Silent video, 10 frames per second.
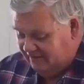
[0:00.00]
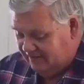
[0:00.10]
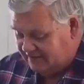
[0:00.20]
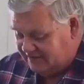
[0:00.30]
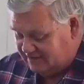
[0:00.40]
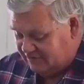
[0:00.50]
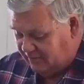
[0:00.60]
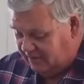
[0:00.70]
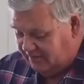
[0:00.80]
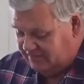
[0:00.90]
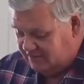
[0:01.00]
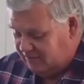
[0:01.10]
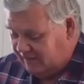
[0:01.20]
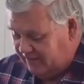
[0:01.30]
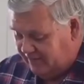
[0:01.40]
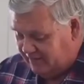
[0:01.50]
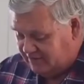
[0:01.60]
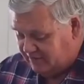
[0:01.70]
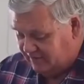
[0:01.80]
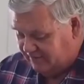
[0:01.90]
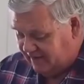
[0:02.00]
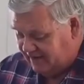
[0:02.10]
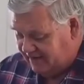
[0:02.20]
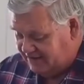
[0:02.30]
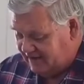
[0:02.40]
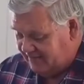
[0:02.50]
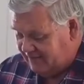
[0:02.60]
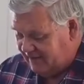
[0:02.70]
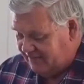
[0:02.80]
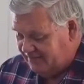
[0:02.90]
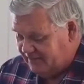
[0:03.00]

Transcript: verses 12 to 21. We'll talk at the end of the chapter.